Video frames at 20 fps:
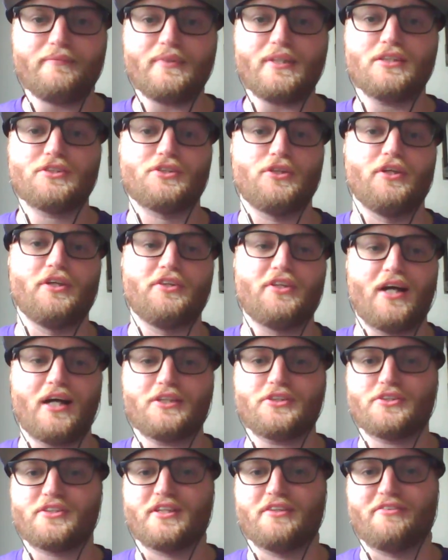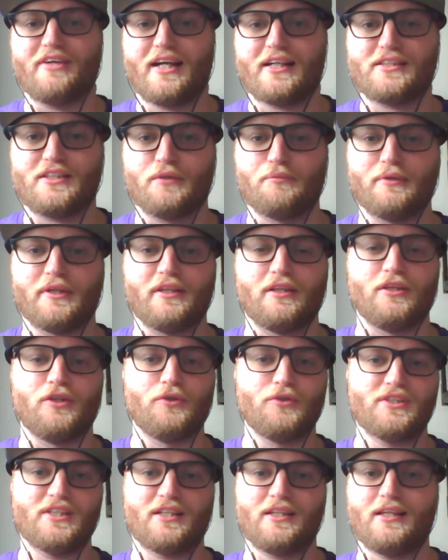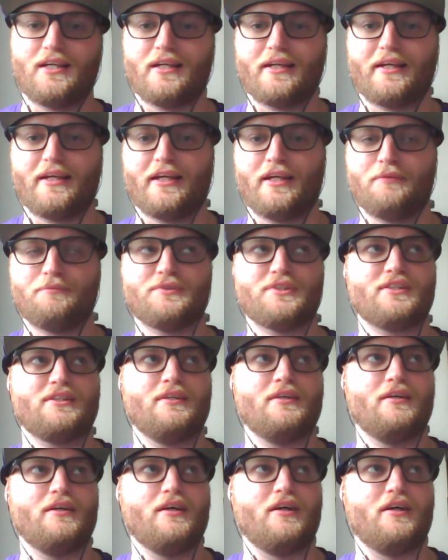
So the Dodgers have actually been losing a lot of games,